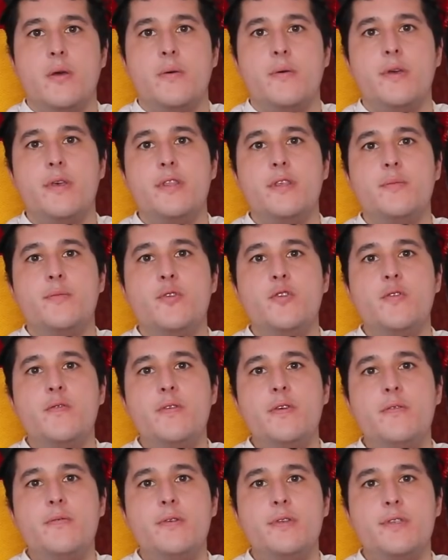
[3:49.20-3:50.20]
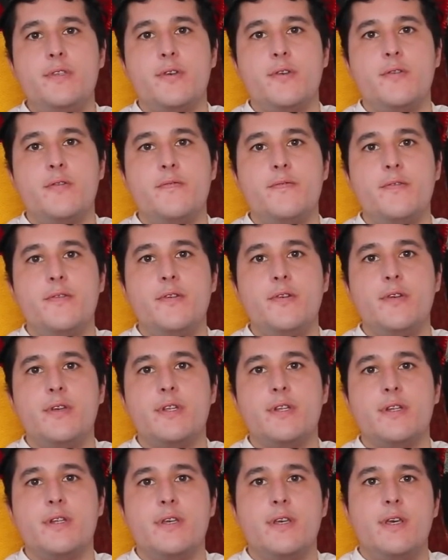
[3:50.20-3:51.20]
When the movie was over
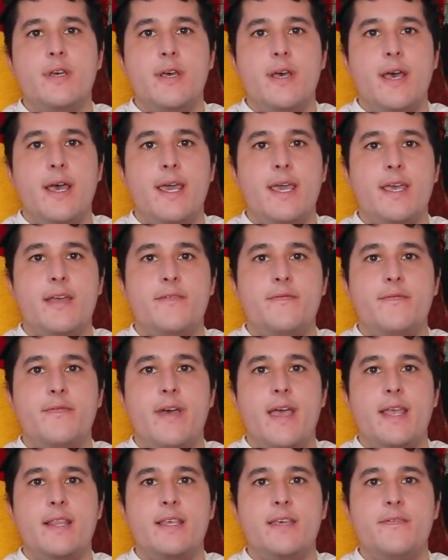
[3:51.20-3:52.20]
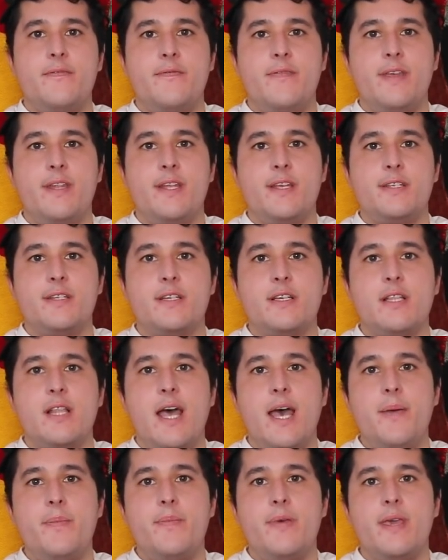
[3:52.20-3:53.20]
and I had finally finished
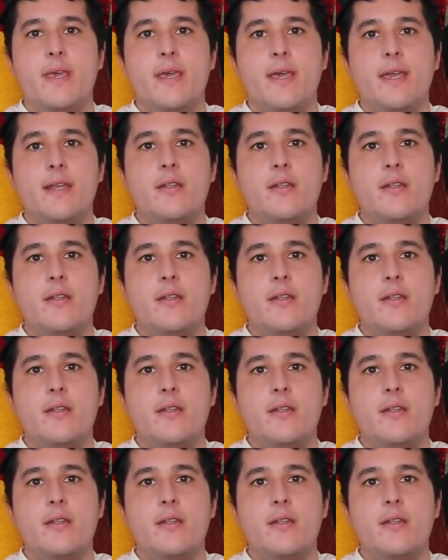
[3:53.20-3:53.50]
clapping,